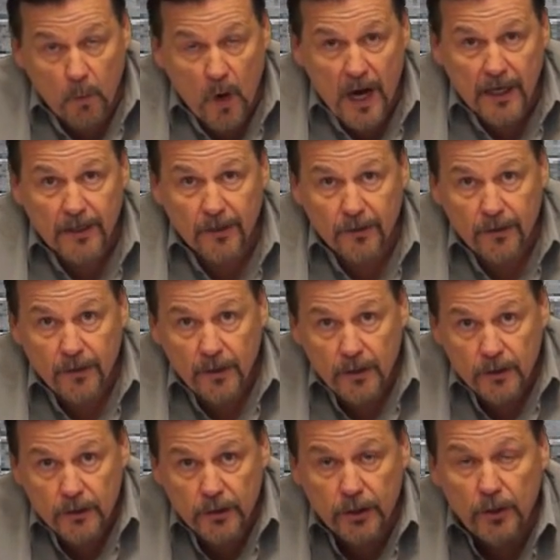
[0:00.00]
Walker
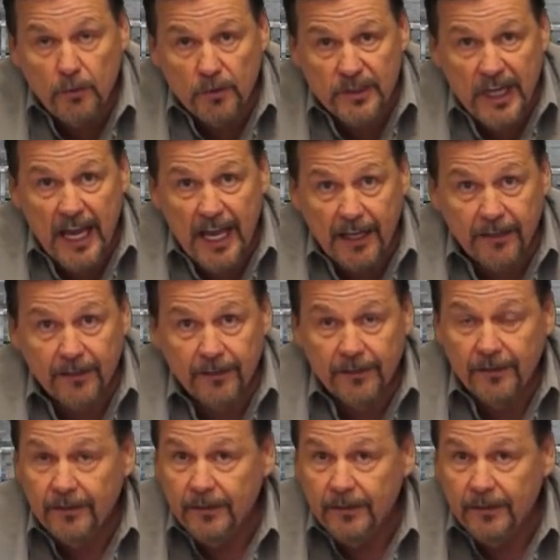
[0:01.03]
to 10?